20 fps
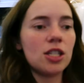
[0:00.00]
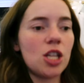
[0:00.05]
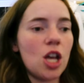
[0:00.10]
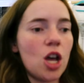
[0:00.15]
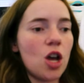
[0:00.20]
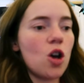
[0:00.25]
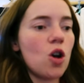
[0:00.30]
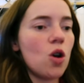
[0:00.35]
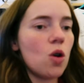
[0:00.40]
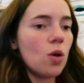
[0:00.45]

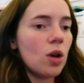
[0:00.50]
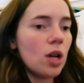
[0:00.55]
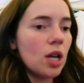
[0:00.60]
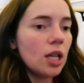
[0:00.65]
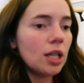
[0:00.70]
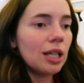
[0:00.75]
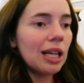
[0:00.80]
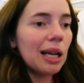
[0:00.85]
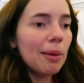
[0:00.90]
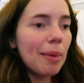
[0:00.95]
so
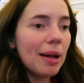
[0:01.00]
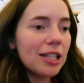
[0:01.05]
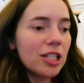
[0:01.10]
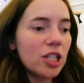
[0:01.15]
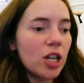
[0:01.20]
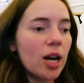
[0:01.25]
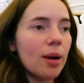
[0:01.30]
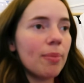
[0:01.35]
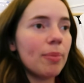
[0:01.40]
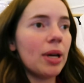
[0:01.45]
not a bad
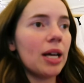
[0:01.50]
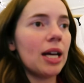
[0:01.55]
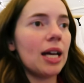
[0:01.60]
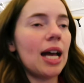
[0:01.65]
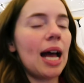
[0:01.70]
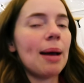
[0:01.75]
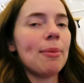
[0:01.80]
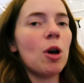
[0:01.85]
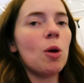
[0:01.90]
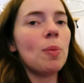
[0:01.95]
start,
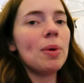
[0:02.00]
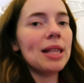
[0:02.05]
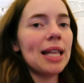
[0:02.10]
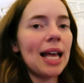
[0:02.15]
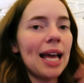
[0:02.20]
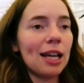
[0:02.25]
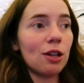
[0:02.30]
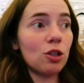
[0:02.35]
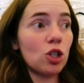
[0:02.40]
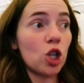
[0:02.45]
but I'm hoping
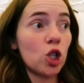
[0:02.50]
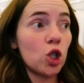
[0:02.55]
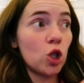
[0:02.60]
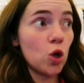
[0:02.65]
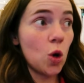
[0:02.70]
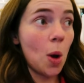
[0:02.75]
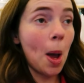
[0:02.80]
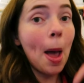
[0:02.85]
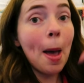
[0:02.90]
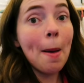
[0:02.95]
that it'll start
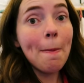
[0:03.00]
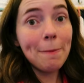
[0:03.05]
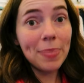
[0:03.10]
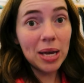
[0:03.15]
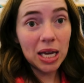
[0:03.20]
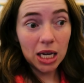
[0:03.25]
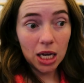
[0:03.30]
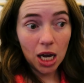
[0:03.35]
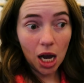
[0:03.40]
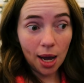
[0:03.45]
to
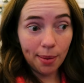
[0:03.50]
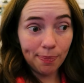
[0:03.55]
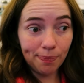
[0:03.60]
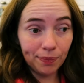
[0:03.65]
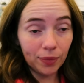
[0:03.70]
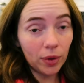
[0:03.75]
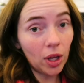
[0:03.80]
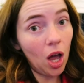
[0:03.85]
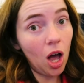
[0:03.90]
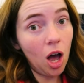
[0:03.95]
pick up,
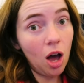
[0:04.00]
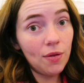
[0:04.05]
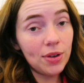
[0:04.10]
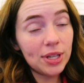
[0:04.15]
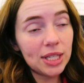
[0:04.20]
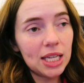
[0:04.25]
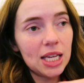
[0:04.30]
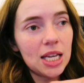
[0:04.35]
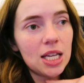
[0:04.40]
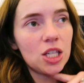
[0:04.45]

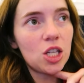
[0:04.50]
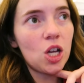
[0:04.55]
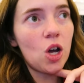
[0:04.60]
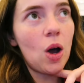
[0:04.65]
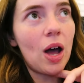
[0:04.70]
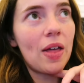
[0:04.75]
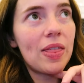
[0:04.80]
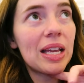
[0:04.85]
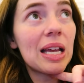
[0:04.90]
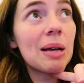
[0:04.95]
obviously. So
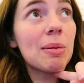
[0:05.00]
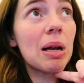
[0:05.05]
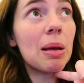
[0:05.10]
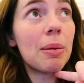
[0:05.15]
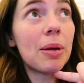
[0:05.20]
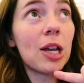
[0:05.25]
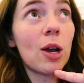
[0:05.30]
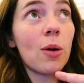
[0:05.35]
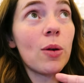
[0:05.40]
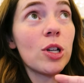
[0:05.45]
I think I'm
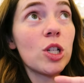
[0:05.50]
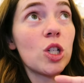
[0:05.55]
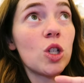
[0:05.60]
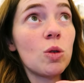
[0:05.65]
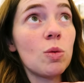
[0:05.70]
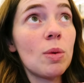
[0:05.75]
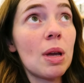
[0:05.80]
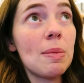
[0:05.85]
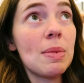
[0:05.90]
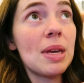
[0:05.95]
probably going
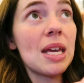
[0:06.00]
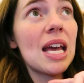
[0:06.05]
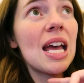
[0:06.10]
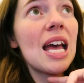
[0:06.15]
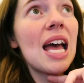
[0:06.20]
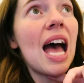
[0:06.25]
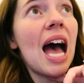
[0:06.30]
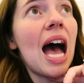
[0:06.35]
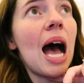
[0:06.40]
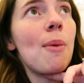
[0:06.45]
to maybe,
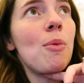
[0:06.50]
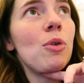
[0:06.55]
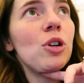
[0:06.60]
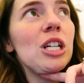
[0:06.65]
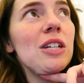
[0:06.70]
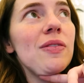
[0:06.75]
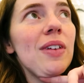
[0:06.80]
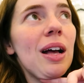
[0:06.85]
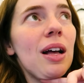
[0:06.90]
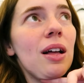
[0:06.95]
I'm
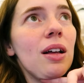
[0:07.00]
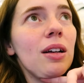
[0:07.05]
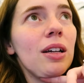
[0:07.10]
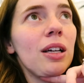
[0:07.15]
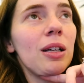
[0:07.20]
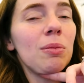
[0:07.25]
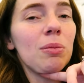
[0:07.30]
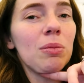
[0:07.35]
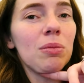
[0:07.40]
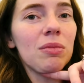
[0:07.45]
wondering if I'm
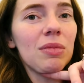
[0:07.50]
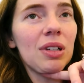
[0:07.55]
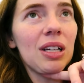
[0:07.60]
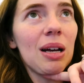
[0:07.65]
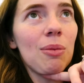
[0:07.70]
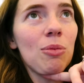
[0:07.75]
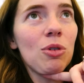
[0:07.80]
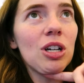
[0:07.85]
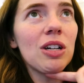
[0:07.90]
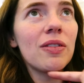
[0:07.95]

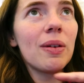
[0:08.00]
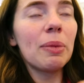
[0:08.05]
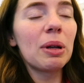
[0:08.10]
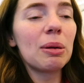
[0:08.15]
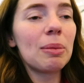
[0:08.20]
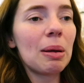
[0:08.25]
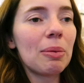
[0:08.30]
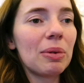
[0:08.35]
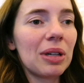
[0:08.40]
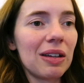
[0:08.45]

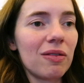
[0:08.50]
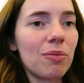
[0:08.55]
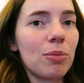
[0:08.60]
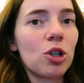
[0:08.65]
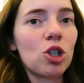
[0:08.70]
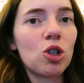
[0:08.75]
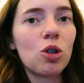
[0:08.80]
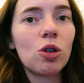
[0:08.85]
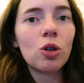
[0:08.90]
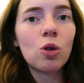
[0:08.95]
gonna be able to
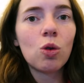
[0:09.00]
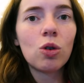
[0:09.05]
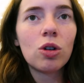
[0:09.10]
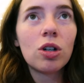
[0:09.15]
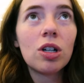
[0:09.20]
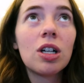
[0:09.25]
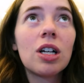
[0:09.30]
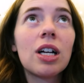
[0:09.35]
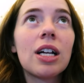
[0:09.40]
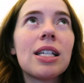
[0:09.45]
put the
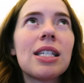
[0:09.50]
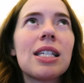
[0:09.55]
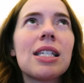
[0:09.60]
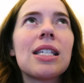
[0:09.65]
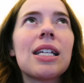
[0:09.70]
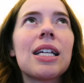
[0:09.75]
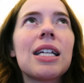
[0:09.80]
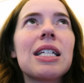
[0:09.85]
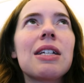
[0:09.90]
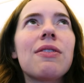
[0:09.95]
corner, because
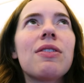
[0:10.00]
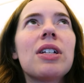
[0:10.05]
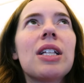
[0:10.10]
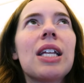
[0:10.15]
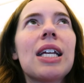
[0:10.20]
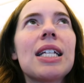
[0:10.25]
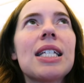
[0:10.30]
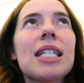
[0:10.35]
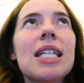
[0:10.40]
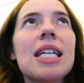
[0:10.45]
it's like a different
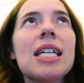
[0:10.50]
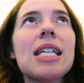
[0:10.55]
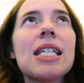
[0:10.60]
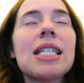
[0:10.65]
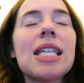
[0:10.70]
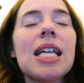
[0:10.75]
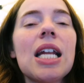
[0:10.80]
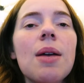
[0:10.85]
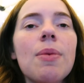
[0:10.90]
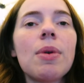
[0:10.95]
like
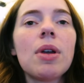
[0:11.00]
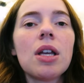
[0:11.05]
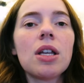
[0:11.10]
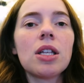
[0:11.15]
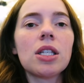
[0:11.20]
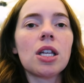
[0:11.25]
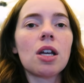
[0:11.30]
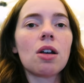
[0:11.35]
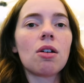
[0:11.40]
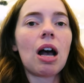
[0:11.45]
tent setup.
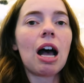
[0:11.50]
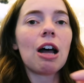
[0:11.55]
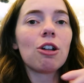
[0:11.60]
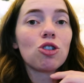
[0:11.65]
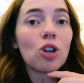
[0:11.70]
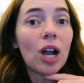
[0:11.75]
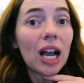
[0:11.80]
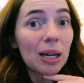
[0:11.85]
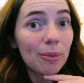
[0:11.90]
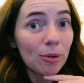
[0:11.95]
So I'll
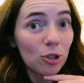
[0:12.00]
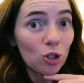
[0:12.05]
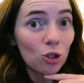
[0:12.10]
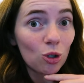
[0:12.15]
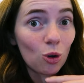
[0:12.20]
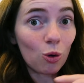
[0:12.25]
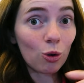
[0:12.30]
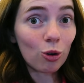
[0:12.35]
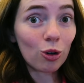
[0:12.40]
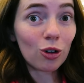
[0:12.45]
try to put you
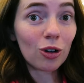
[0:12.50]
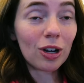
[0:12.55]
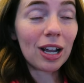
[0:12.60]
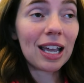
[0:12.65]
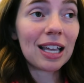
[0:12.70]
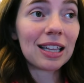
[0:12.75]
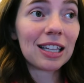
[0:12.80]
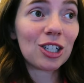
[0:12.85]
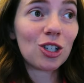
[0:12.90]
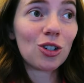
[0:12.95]
in the corner
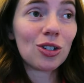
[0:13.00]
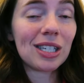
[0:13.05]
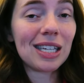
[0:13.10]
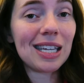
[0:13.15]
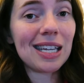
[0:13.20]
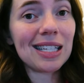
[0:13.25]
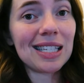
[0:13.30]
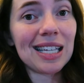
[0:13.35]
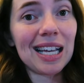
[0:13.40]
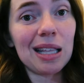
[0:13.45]
and let you
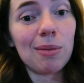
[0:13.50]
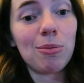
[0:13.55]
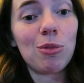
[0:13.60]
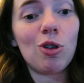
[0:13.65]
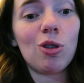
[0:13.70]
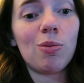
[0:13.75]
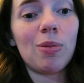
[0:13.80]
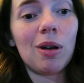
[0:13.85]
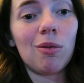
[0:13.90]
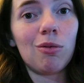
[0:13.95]
see inside the
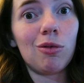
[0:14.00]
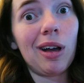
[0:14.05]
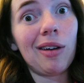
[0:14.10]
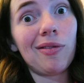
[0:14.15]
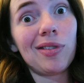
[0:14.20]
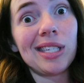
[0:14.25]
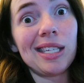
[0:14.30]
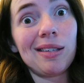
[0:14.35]
booth, but we'll have to